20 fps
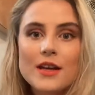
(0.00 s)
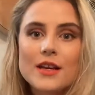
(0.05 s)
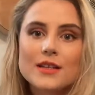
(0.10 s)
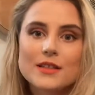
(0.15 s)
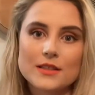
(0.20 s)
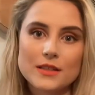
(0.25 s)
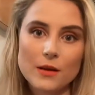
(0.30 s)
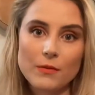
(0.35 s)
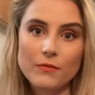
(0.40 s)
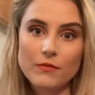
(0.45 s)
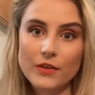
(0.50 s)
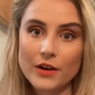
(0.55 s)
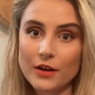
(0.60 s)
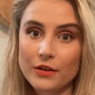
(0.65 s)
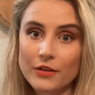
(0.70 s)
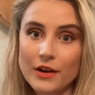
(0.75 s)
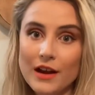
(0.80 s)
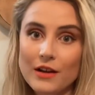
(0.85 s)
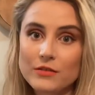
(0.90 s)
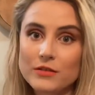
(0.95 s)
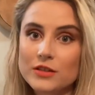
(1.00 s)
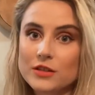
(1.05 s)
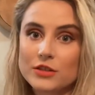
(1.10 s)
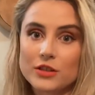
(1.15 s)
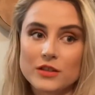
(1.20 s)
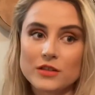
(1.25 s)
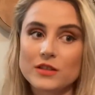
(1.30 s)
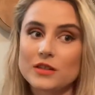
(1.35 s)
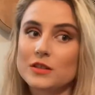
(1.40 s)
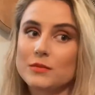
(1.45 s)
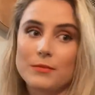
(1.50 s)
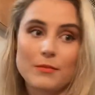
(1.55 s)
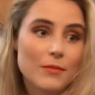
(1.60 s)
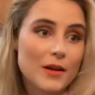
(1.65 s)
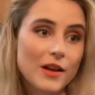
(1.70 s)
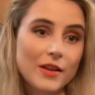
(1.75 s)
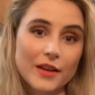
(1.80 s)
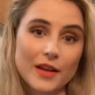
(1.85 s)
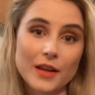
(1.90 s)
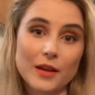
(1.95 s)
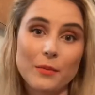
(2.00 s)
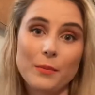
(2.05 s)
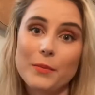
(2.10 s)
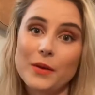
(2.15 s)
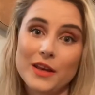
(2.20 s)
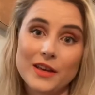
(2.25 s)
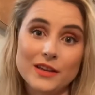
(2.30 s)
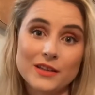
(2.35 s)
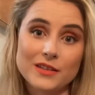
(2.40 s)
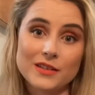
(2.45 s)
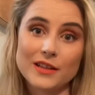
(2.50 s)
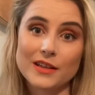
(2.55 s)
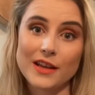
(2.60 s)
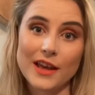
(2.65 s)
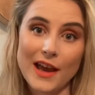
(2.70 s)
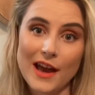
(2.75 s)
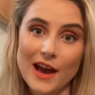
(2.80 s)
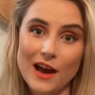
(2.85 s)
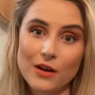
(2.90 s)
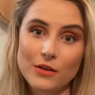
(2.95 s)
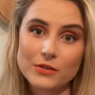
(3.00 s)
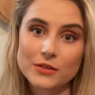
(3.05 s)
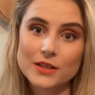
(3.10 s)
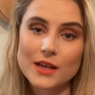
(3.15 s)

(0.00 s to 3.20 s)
Some fairgrounds just smell like pigs and cows,